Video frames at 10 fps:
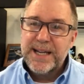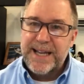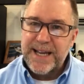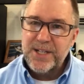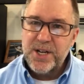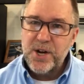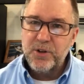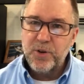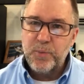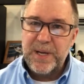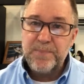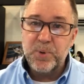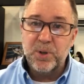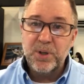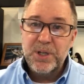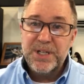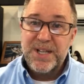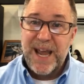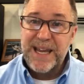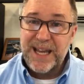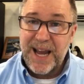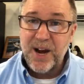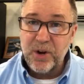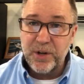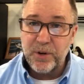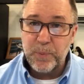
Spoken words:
Get to know your people. Take care of your